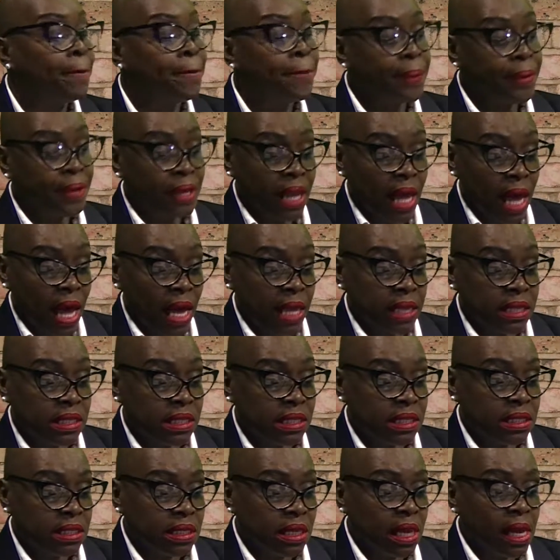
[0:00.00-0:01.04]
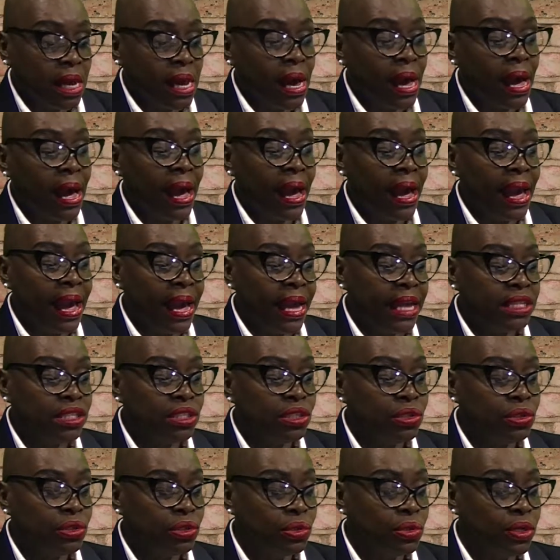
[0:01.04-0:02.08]
Plus, I had
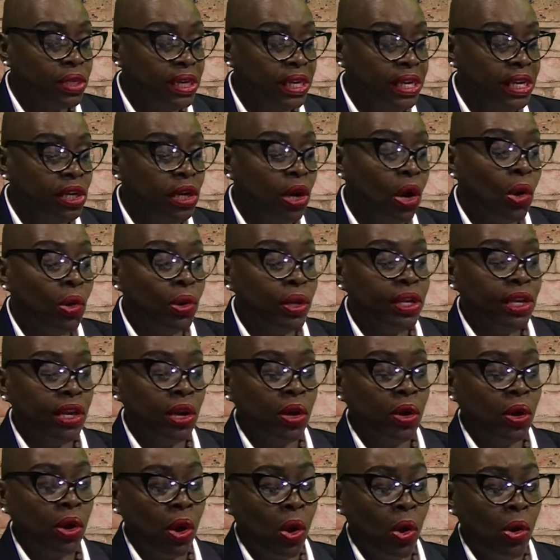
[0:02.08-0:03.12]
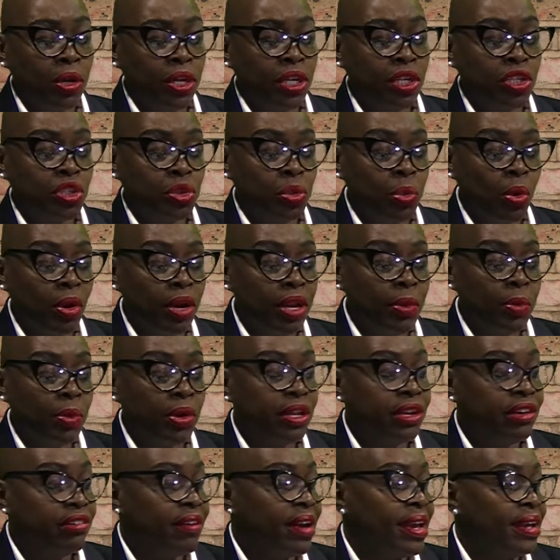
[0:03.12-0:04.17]
to eat only
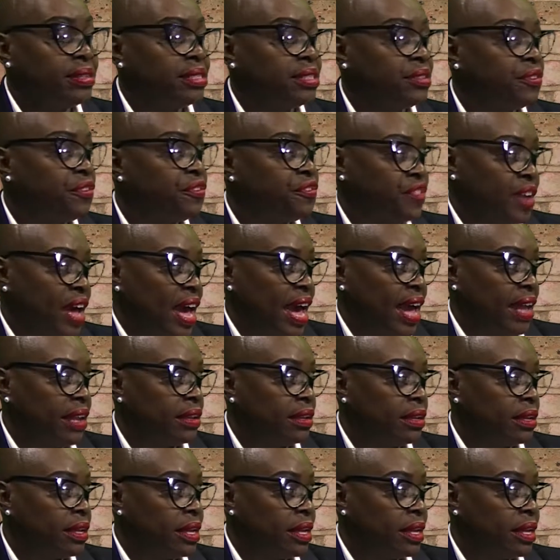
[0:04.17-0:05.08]
21 grams of fat,